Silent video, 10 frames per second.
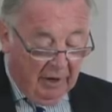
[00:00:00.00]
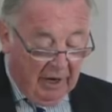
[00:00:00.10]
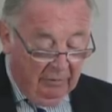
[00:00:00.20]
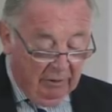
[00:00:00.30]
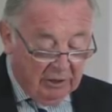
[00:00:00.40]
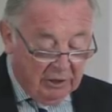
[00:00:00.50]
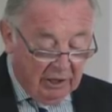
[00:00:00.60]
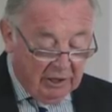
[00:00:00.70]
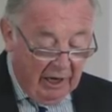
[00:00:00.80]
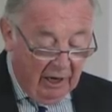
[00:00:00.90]
5 and
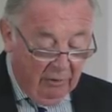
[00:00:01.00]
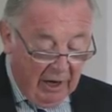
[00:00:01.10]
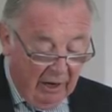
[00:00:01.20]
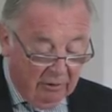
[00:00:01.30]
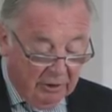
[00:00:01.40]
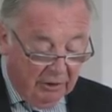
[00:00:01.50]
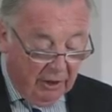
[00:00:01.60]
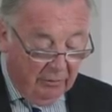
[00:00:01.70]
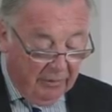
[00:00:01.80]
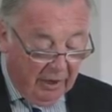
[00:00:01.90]
6 hour rounds are no